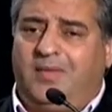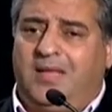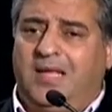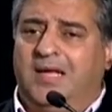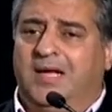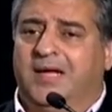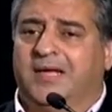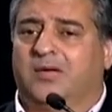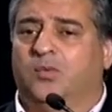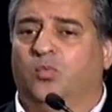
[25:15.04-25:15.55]

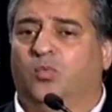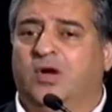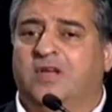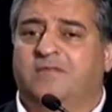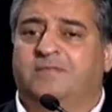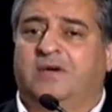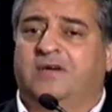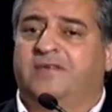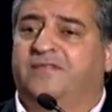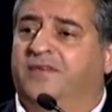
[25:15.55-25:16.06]
I can wave
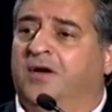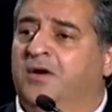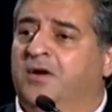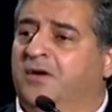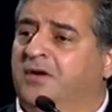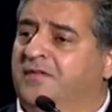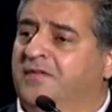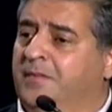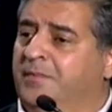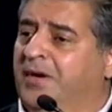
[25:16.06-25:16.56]
my phone
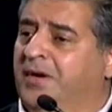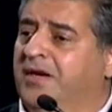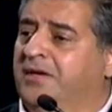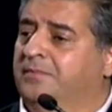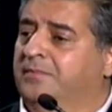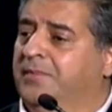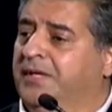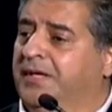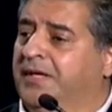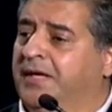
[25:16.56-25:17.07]
over the
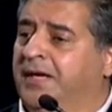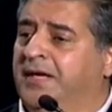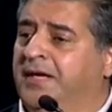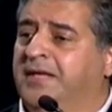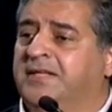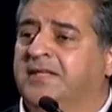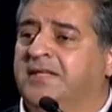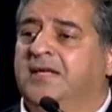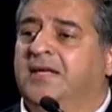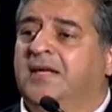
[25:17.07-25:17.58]
Brandenburg Gate,
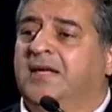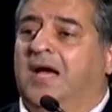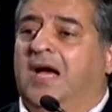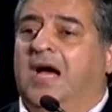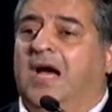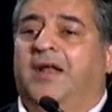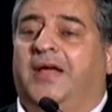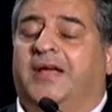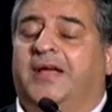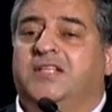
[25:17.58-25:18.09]

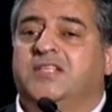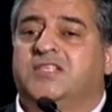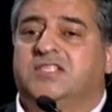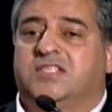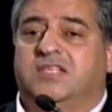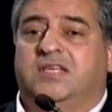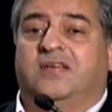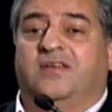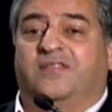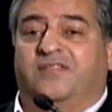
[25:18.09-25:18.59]
and I can
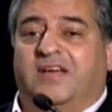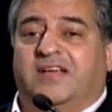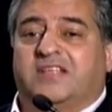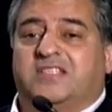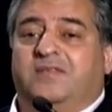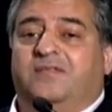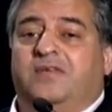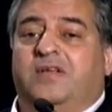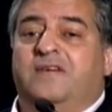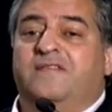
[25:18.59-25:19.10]
see
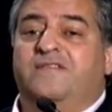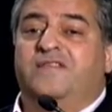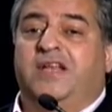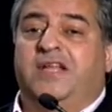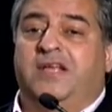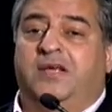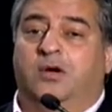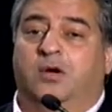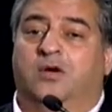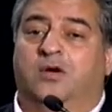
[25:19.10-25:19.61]
effectively a
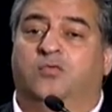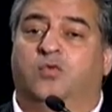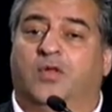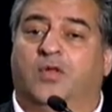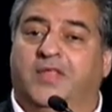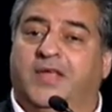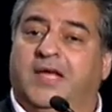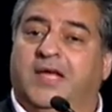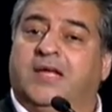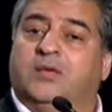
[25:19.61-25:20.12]
video of what the
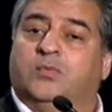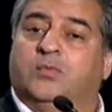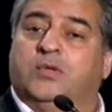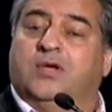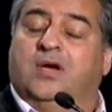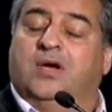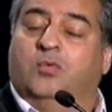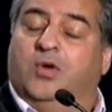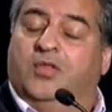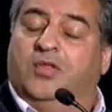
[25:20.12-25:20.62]
gate would,
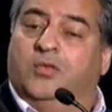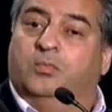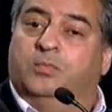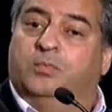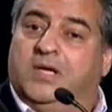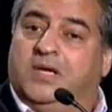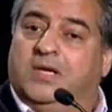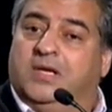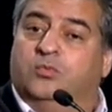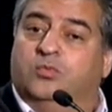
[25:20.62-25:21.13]
what the
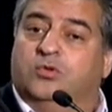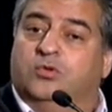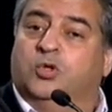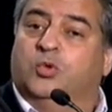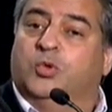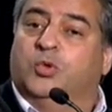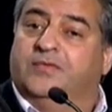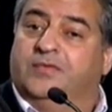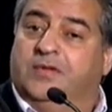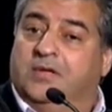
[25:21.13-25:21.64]
Berlin Wall
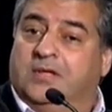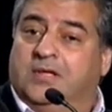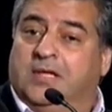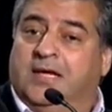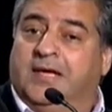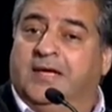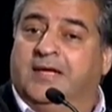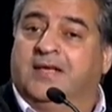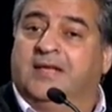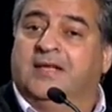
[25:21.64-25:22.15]
would have looked
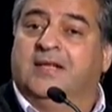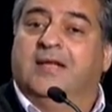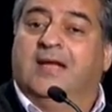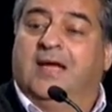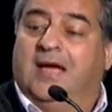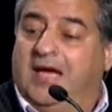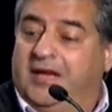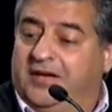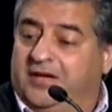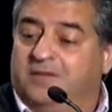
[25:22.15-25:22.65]
like
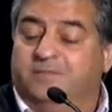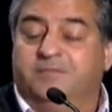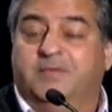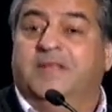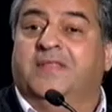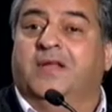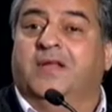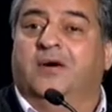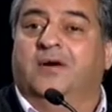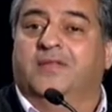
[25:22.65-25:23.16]
had I been
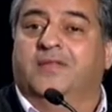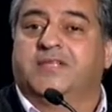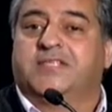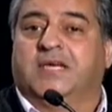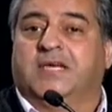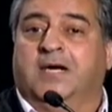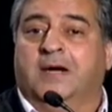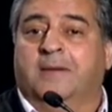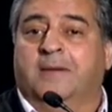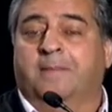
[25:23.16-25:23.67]
there at the
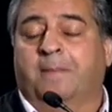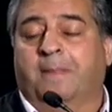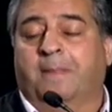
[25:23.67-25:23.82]
time.